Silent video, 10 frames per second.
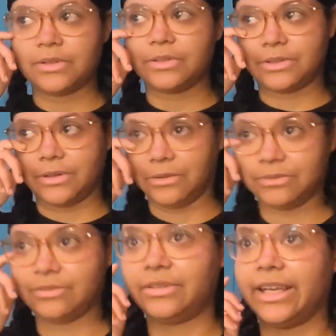
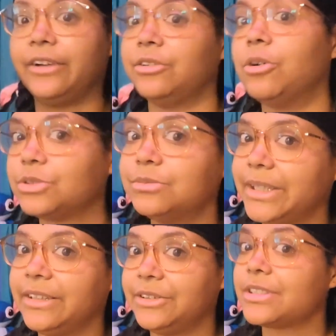So it could also
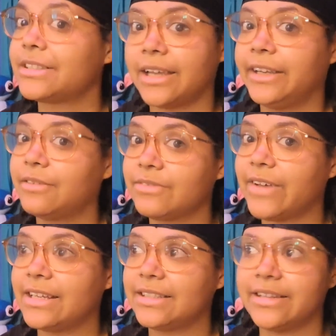be your setting of the
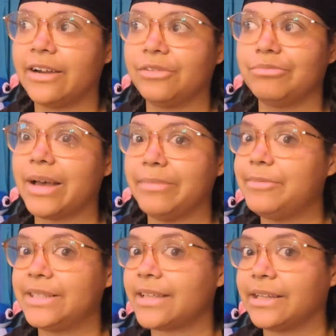fantasy that may
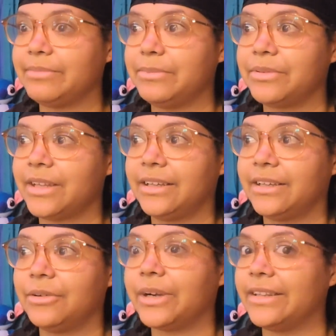be selling people
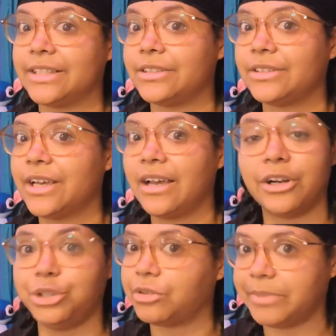thinking, okay, this is
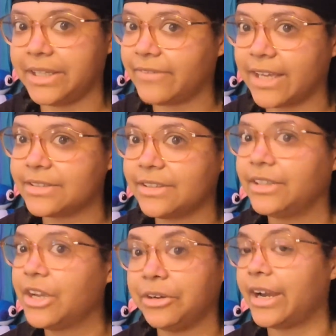a European
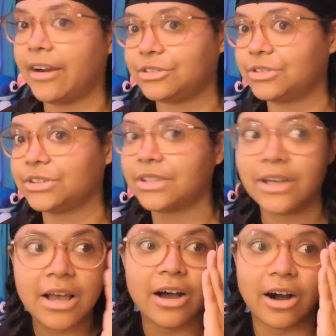fantasy. Your characters
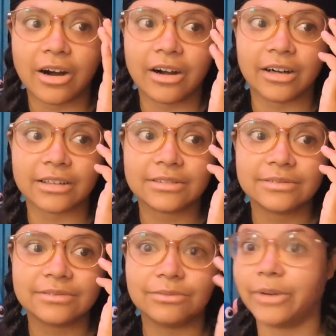are
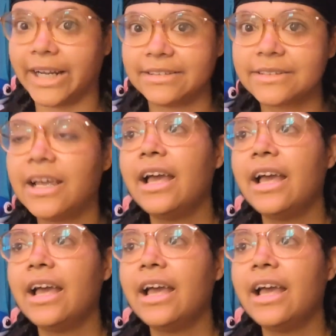white.